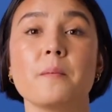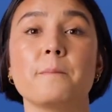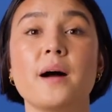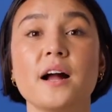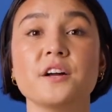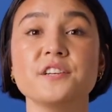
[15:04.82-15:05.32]

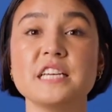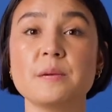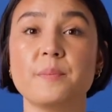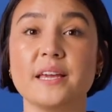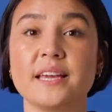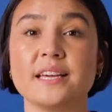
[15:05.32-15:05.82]

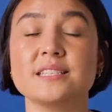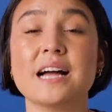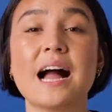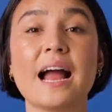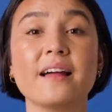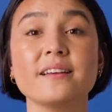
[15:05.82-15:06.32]
MongoDB is
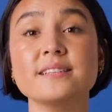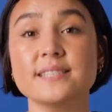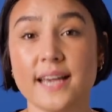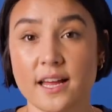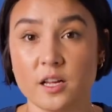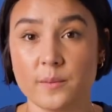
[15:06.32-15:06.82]
highly
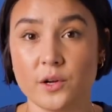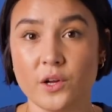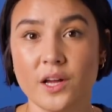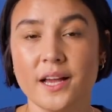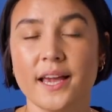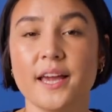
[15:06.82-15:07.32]
scalable